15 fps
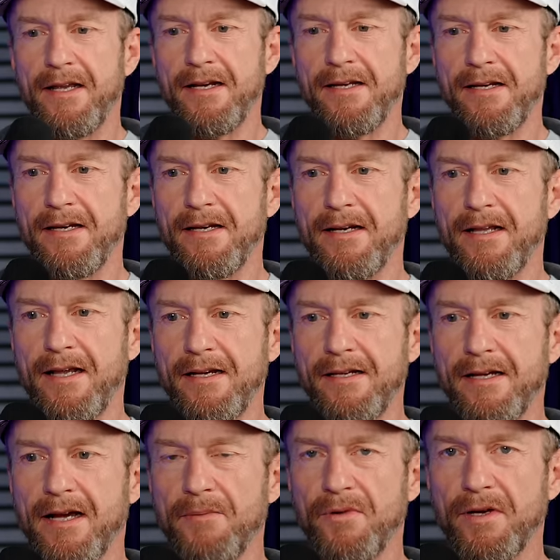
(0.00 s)
they they
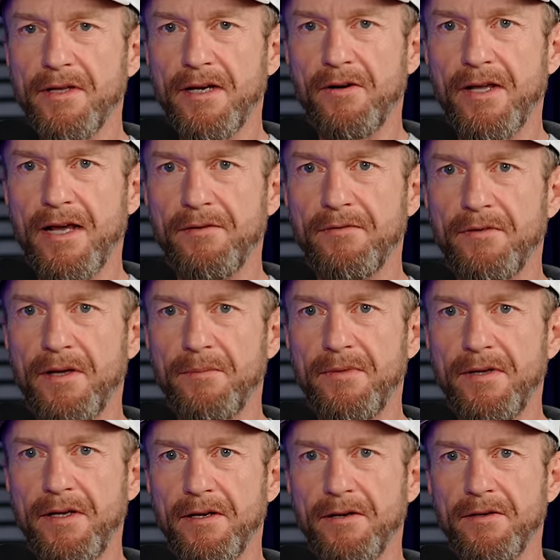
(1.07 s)
come with. I don't have them
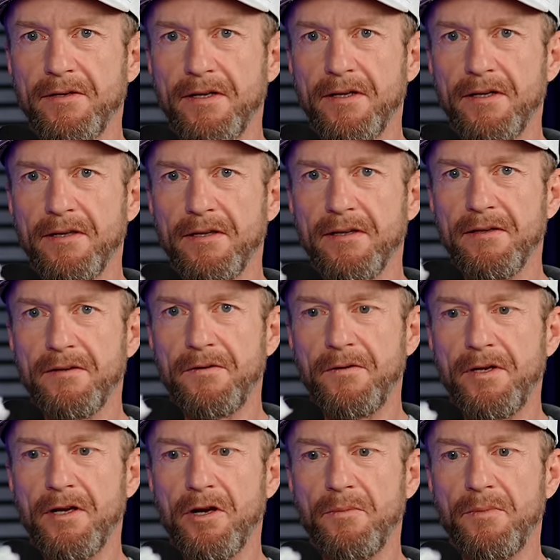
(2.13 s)
here in the
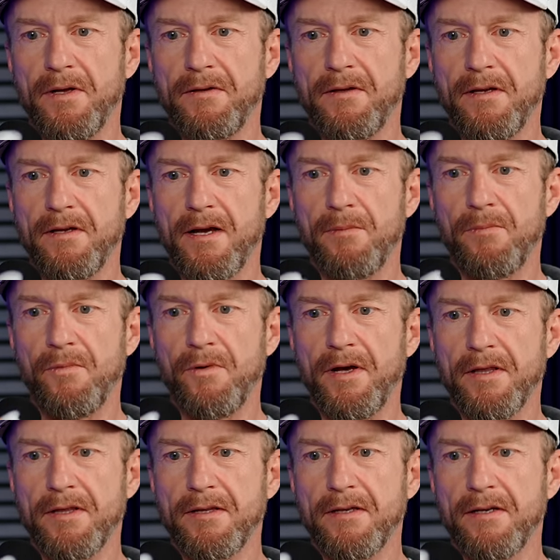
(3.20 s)
studio, but they come
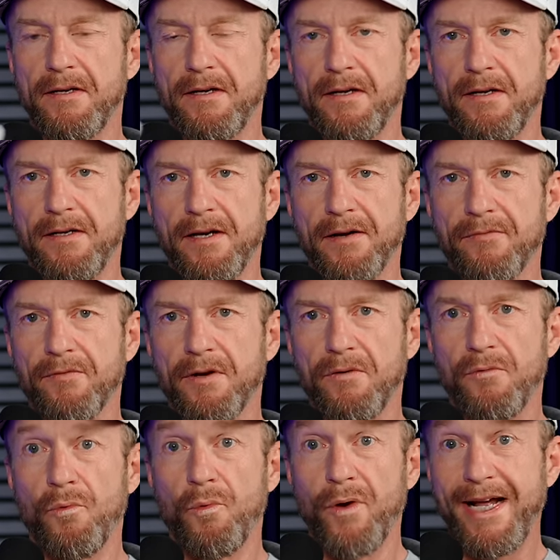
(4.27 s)
with
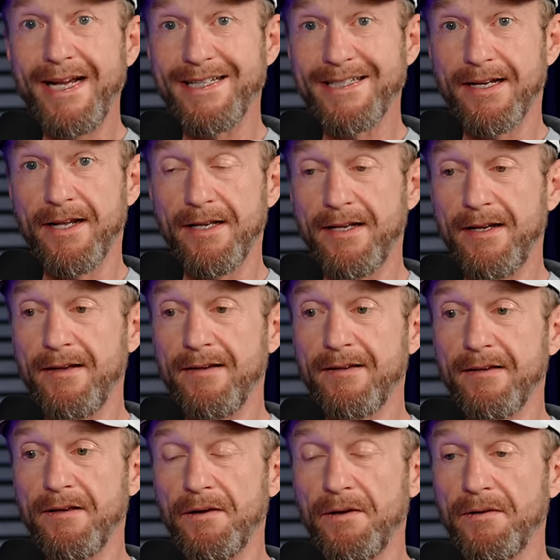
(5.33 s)
different weights on these.
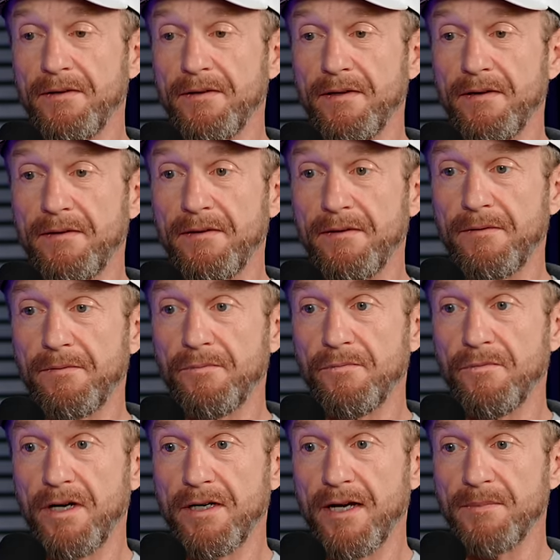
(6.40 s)
So this is
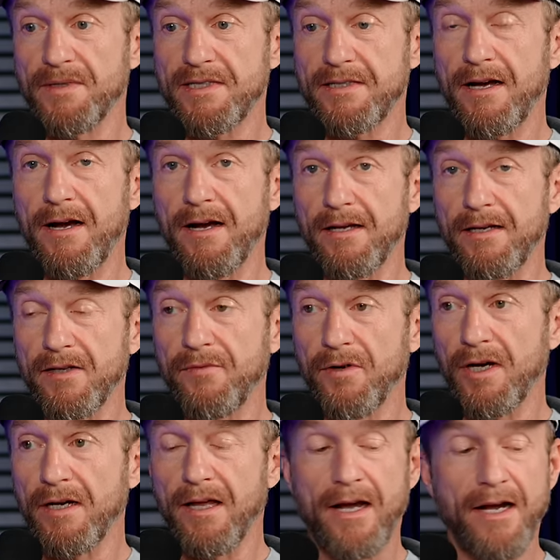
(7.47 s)
what comes stock, and it's
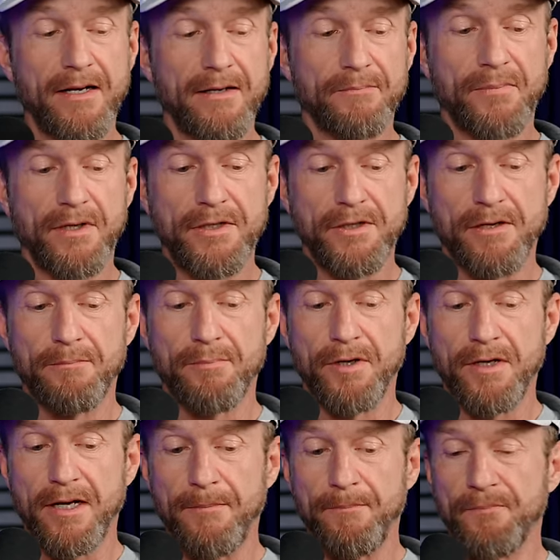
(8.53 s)
very light, but you can
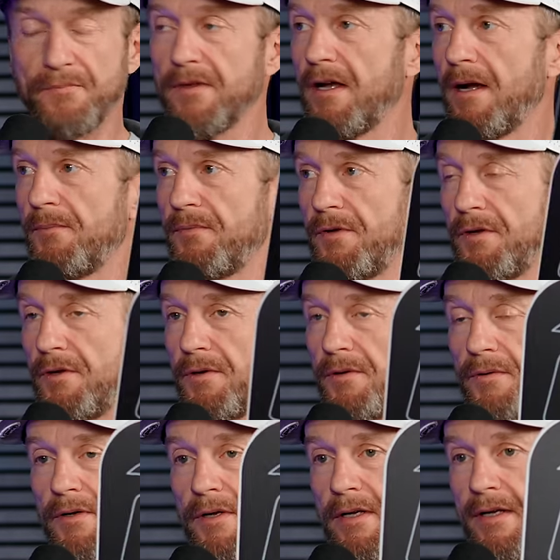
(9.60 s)
put in up to,
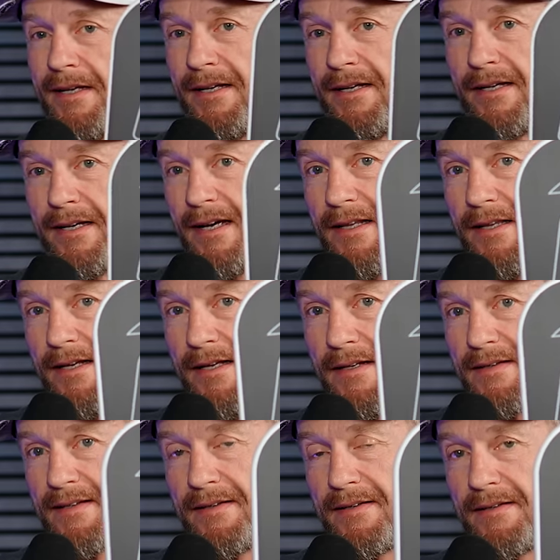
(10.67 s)
I think
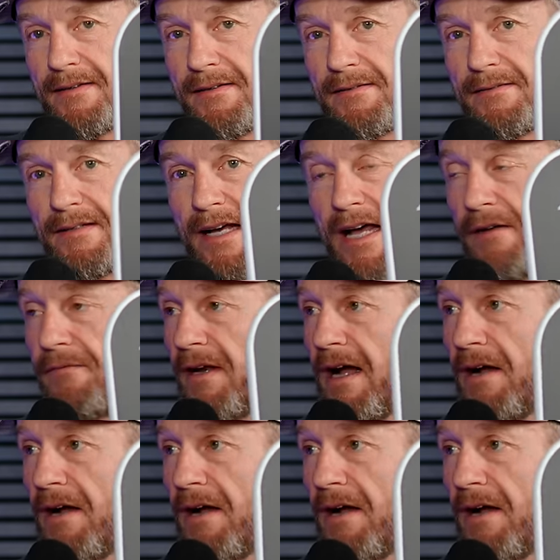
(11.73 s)
it's half an